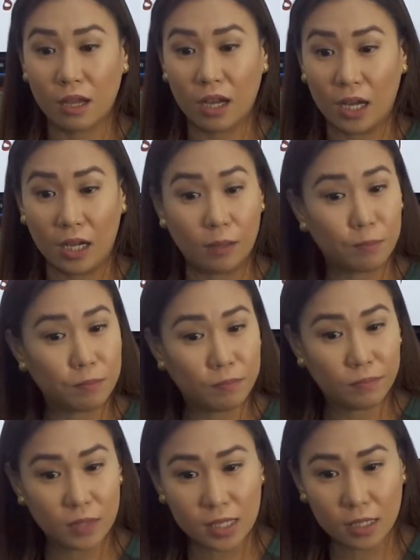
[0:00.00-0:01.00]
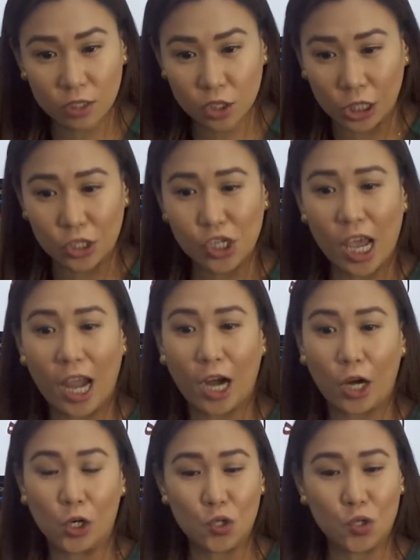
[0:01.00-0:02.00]
the
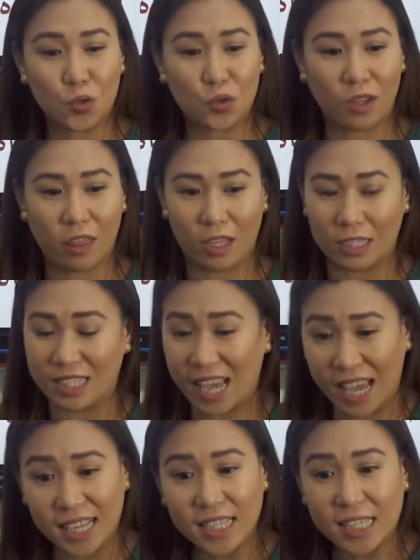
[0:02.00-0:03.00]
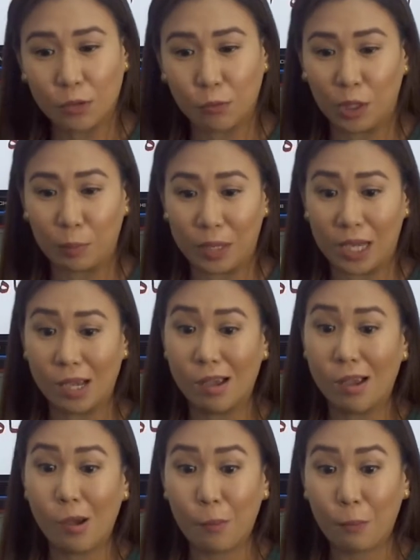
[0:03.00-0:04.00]
chairs, the desk will
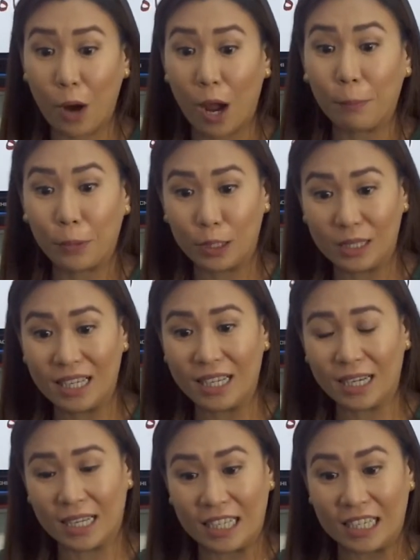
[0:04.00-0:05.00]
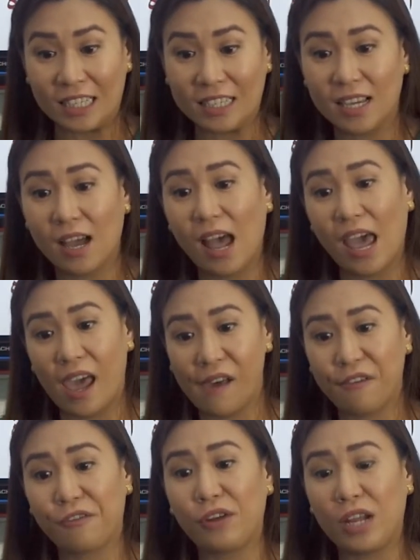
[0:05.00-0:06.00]
be properly cleaned
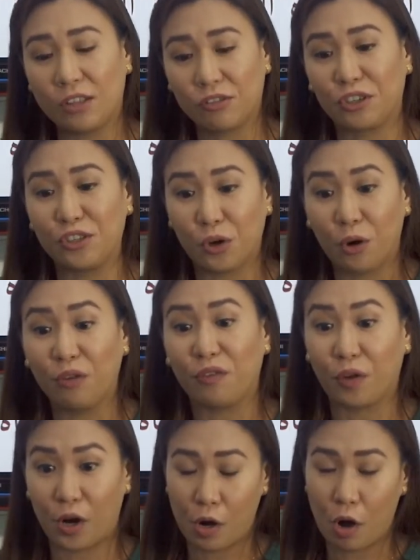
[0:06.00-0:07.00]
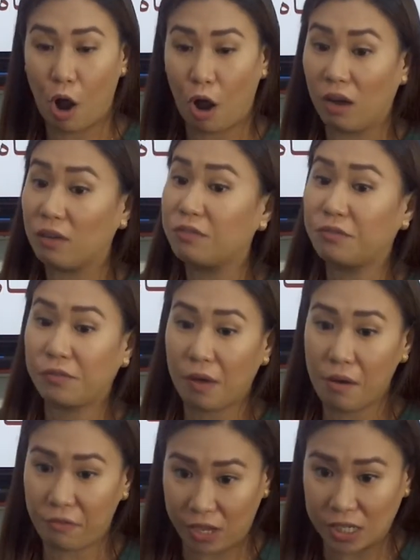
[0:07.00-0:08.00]
every turnover
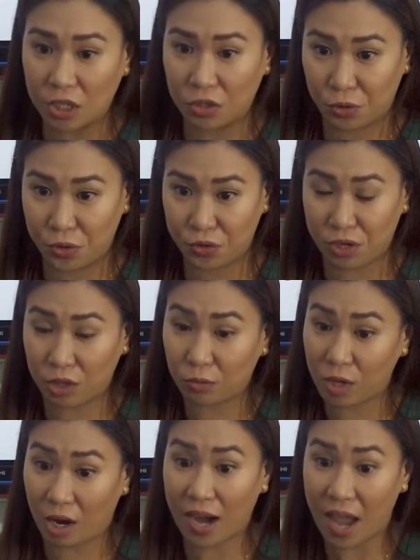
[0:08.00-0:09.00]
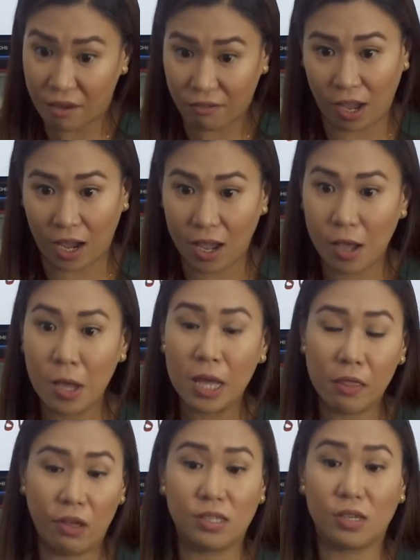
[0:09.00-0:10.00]
of visitors that we are having.
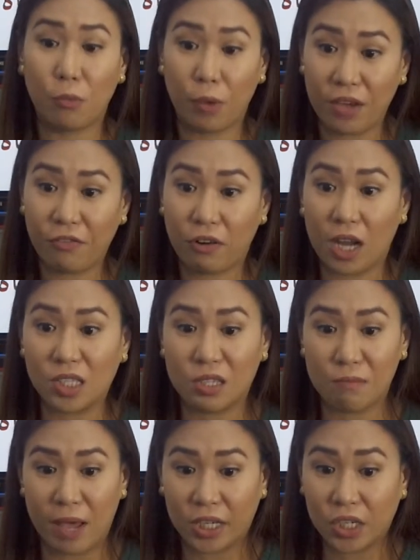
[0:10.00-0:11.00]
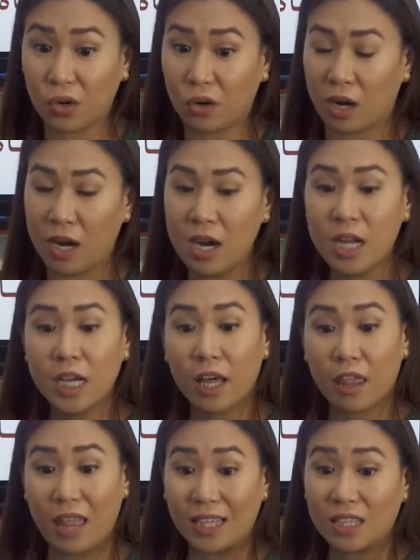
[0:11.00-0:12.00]
There is a way for us to make sure
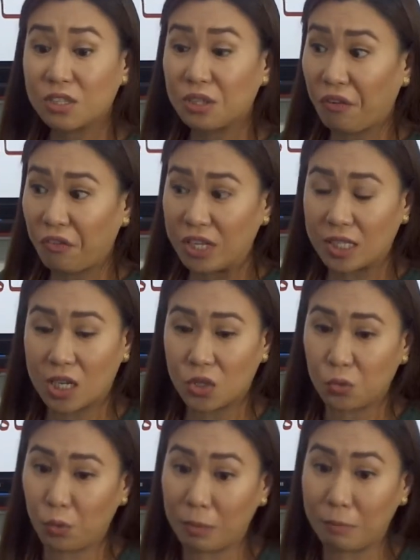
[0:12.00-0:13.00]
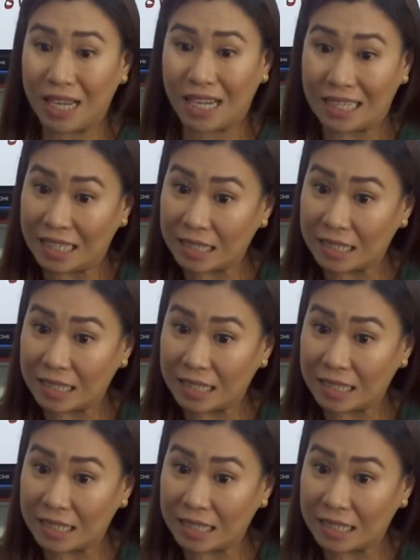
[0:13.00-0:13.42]
that surfaces will be